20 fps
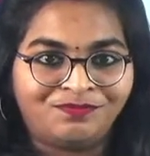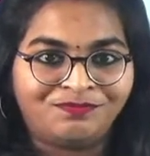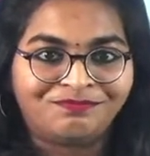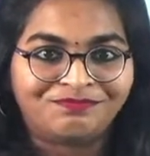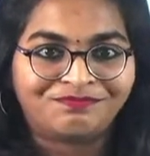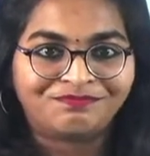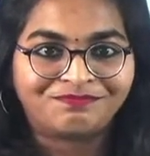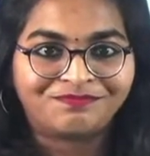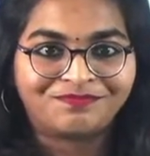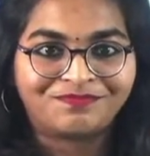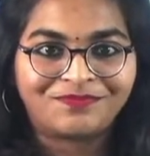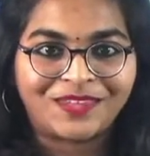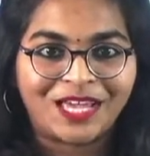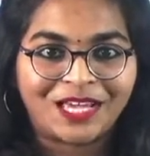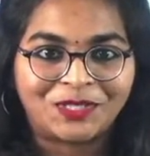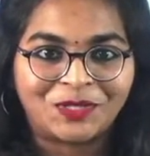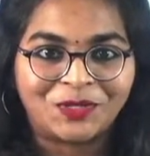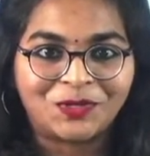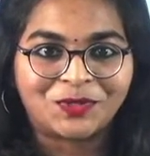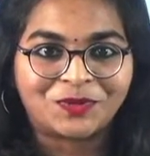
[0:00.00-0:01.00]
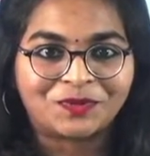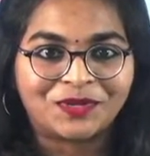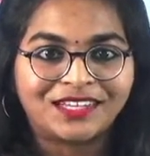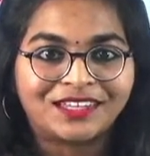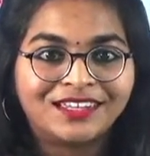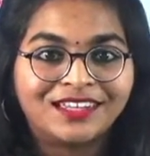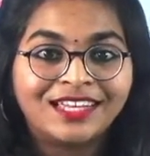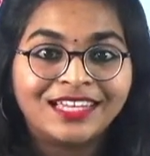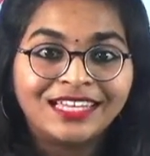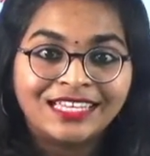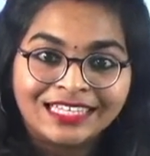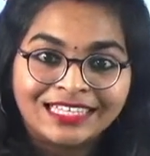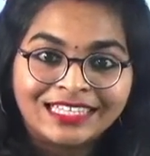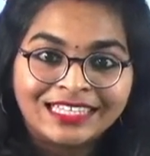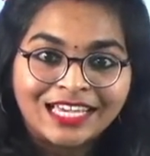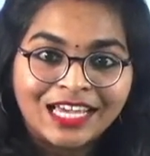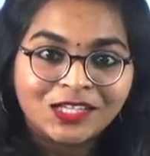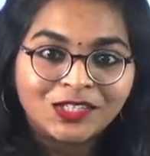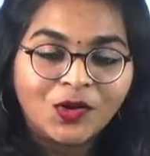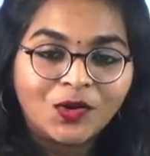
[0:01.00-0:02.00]
Excuse me. Yes or
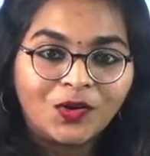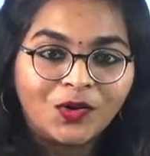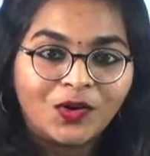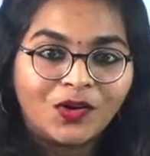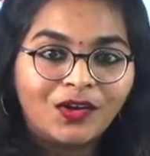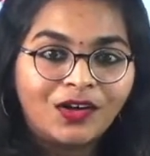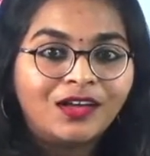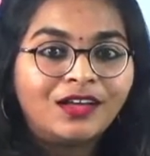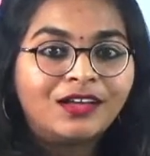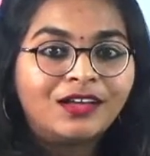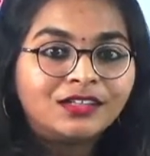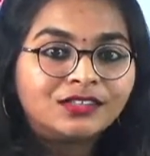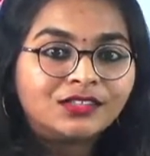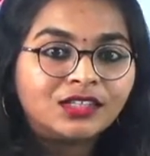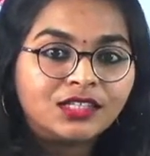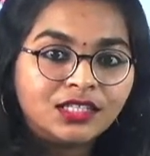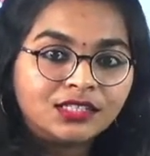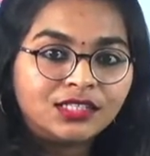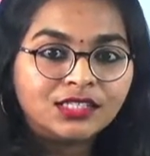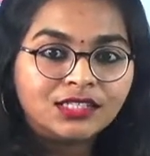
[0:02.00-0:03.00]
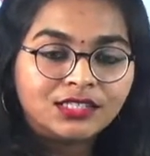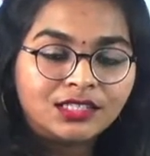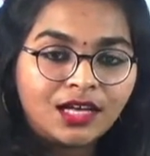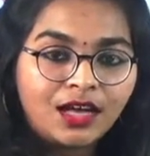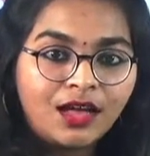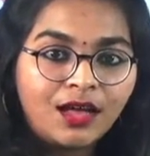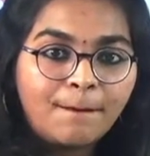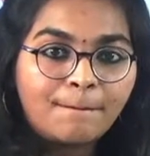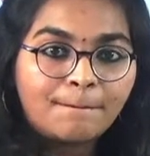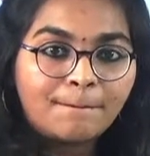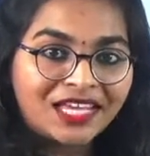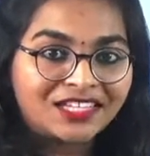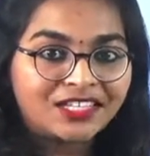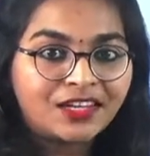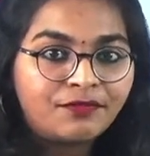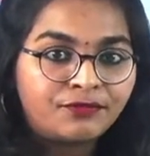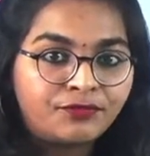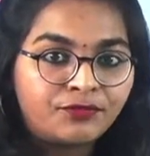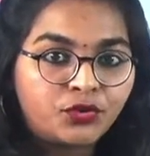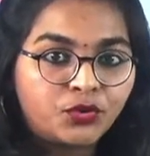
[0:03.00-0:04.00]
no? So this is the major
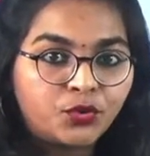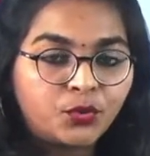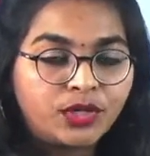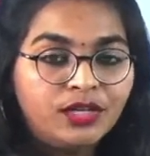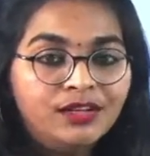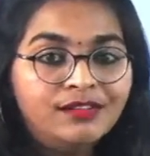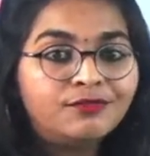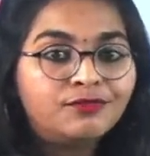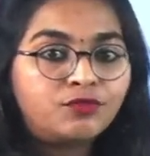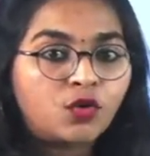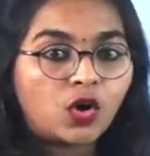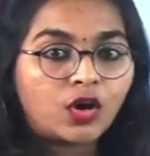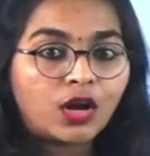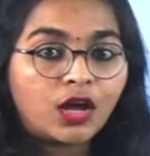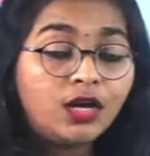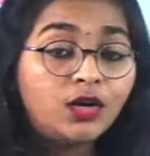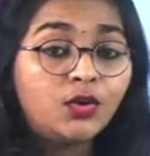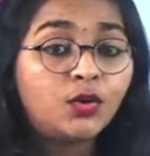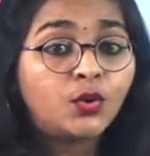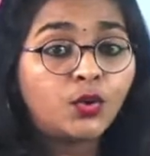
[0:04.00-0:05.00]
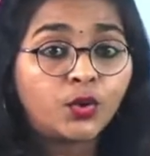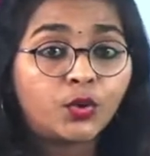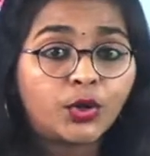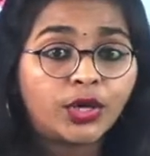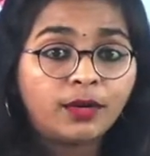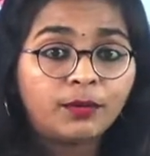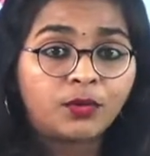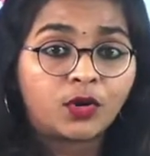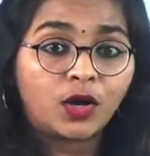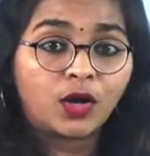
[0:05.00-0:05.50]
fuel for our cooking process.